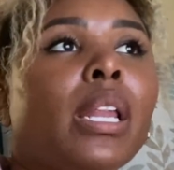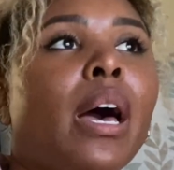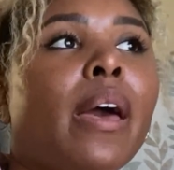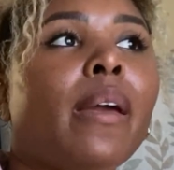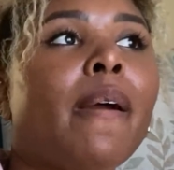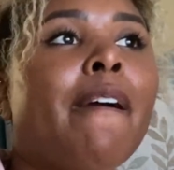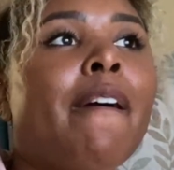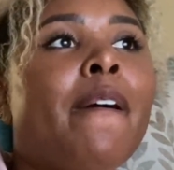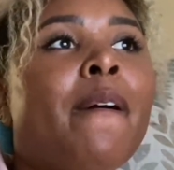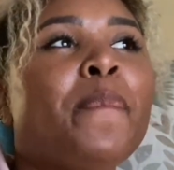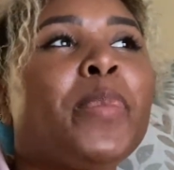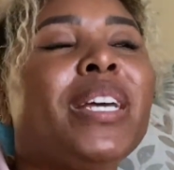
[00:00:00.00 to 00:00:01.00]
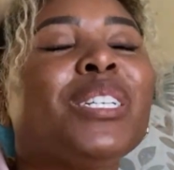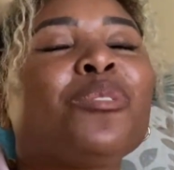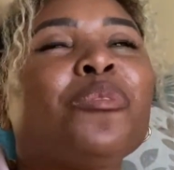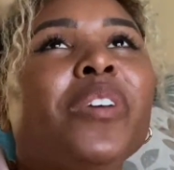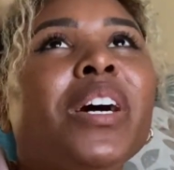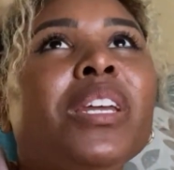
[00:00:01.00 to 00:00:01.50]
Like, it's
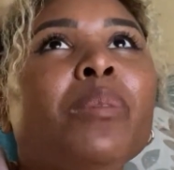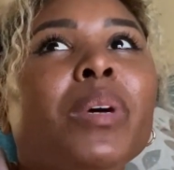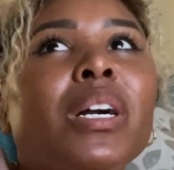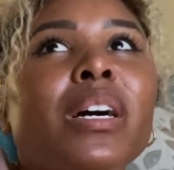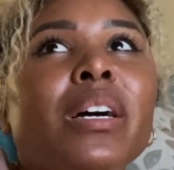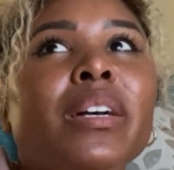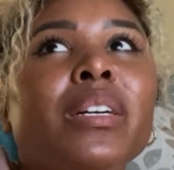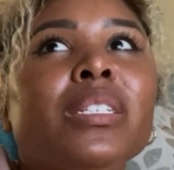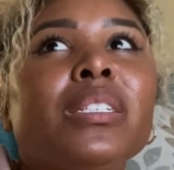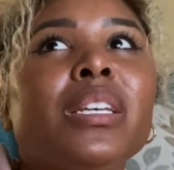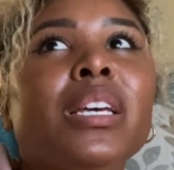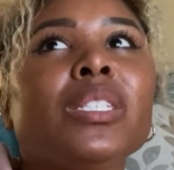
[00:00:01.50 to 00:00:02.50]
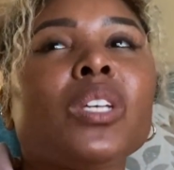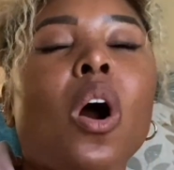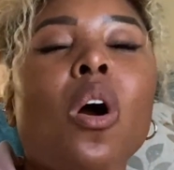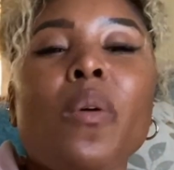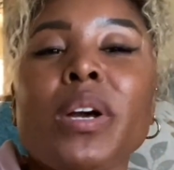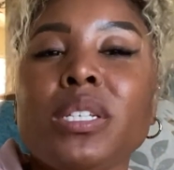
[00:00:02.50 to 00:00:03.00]
funny because it's
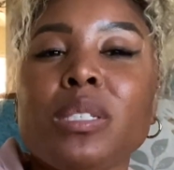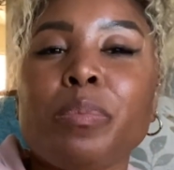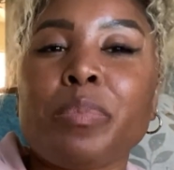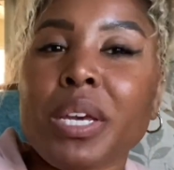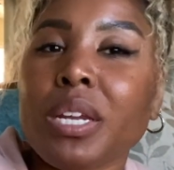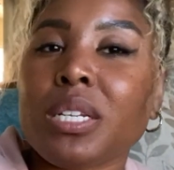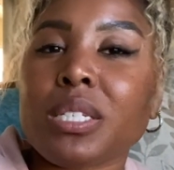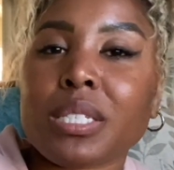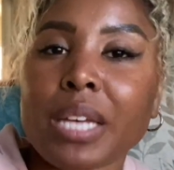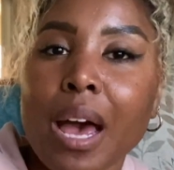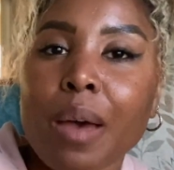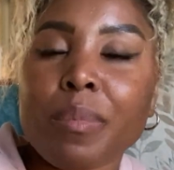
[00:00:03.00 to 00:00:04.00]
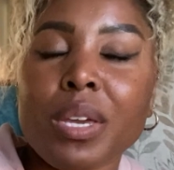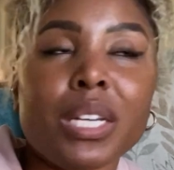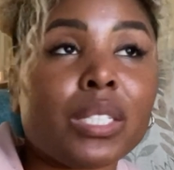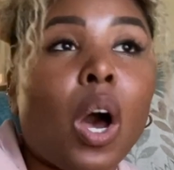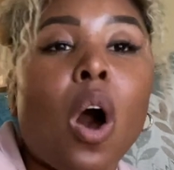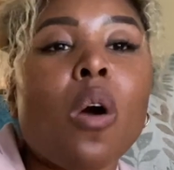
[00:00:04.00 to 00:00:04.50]
always been inside me.
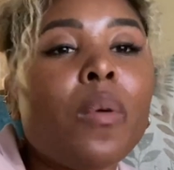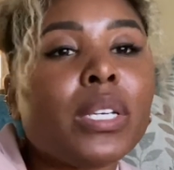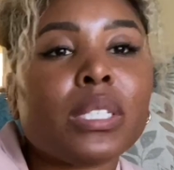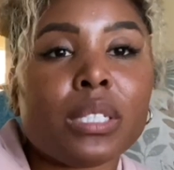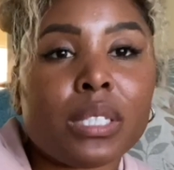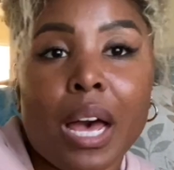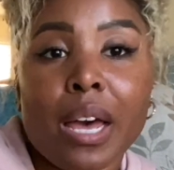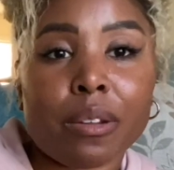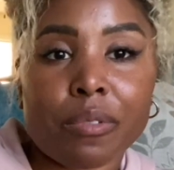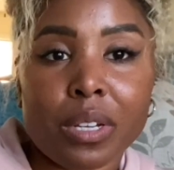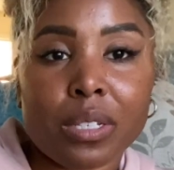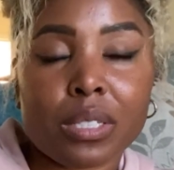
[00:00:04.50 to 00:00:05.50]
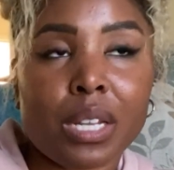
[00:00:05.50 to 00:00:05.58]
It's always inside of us.